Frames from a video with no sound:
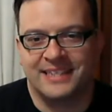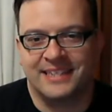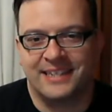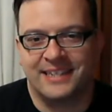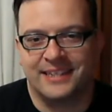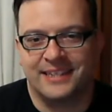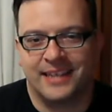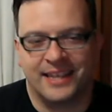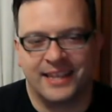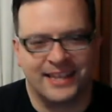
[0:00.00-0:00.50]

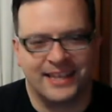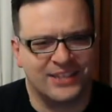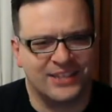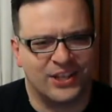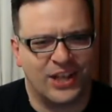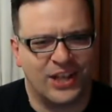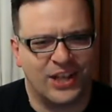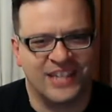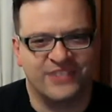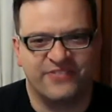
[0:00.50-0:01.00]
I think it's a
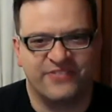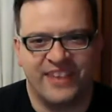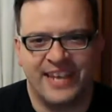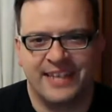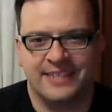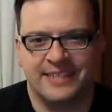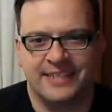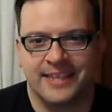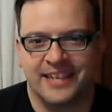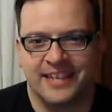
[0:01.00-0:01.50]
Las
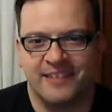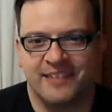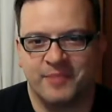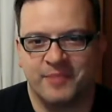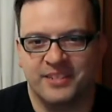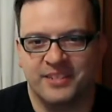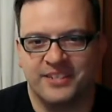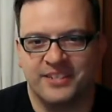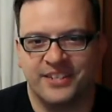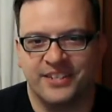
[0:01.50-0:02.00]
Vegas theme
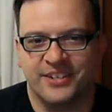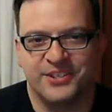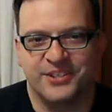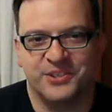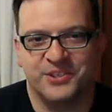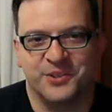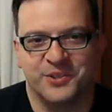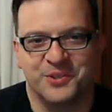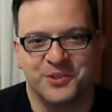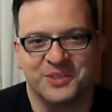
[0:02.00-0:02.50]
this year,
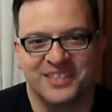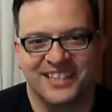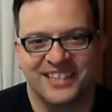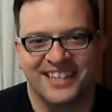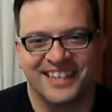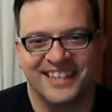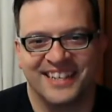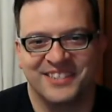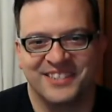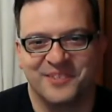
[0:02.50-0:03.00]
so
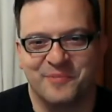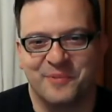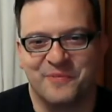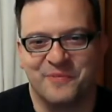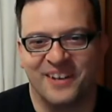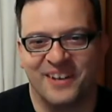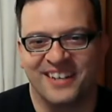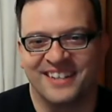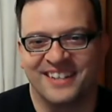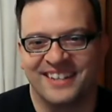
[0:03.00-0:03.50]
it should be
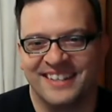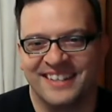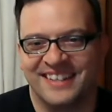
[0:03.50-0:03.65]
fun.